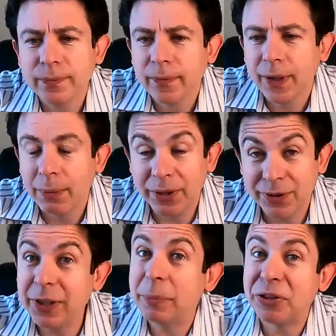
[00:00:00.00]
But he's
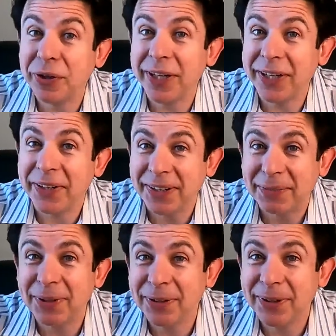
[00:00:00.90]
certainly been training a lot.
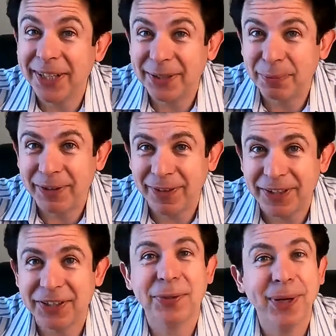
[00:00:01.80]
We do like to play
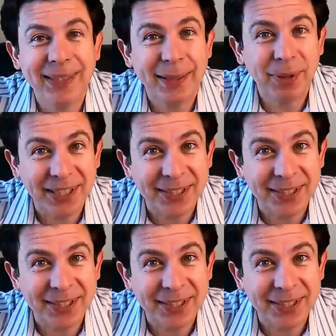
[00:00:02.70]
fetch quite a bit.